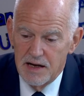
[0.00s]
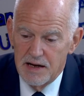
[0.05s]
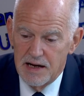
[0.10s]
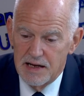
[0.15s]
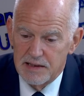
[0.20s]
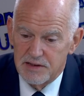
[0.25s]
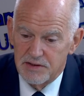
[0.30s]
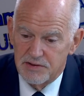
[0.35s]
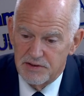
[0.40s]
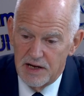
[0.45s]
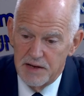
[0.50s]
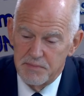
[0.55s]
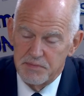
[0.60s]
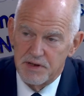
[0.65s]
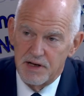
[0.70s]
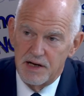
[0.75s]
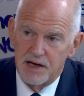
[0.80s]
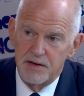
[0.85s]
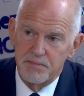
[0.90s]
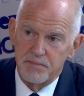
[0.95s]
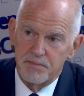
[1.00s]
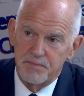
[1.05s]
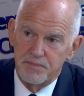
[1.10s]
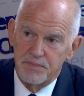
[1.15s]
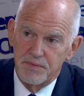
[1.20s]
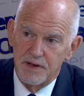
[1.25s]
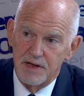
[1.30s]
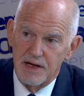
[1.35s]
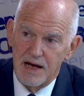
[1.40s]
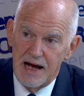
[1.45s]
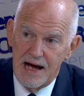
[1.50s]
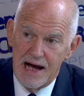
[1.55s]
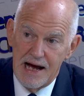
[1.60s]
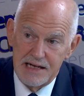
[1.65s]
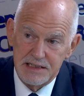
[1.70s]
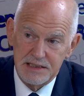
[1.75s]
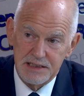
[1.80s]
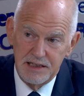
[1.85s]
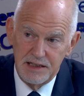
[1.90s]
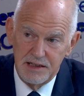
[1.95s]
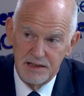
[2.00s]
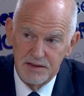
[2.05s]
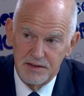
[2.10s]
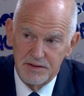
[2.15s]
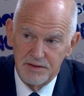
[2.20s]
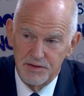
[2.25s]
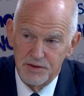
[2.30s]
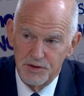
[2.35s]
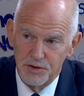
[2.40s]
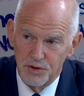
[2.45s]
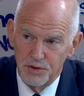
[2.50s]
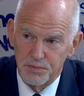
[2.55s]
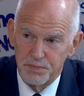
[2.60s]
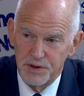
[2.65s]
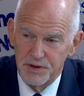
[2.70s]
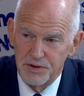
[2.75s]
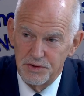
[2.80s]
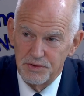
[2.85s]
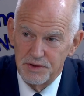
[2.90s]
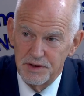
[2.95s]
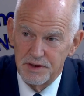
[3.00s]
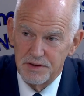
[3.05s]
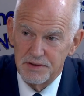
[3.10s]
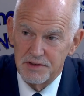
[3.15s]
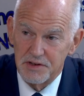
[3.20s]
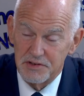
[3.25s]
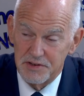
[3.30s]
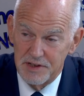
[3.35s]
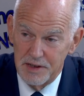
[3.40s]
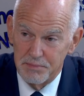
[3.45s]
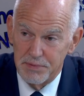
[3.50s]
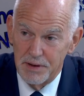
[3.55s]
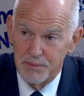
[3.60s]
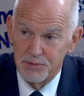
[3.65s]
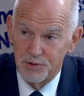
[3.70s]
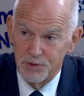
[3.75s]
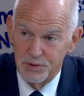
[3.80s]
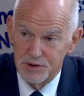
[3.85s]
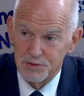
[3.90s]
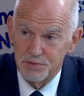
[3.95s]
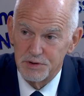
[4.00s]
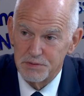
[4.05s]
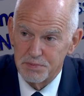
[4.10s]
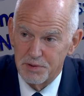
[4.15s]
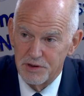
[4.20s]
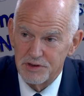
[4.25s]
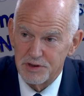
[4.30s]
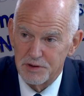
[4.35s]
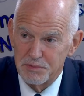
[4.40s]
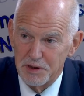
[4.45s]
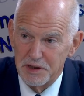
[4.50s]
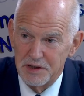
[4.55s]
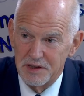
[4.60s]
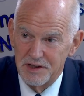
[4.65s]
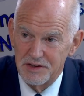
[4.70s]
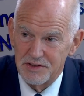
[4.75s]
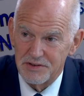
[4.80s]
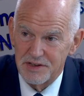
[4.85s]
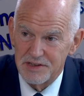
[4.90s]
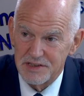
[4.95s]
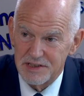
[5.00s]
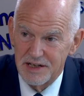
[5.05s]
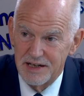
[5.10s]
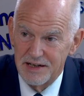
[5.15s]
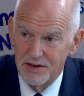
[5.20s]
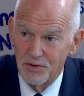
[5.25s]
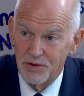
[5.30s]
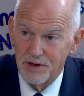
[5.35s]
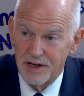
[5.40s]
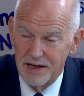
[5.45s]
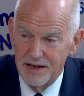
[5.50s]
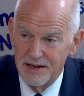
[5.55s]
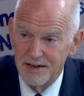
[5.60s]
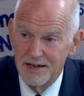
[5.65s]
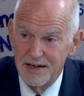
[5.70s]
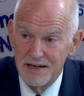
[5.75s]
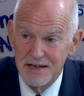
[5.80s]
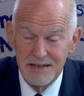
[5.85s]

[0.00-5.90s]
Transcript: at the same time asking the European Union to step up to its responsibilities and saying, okay,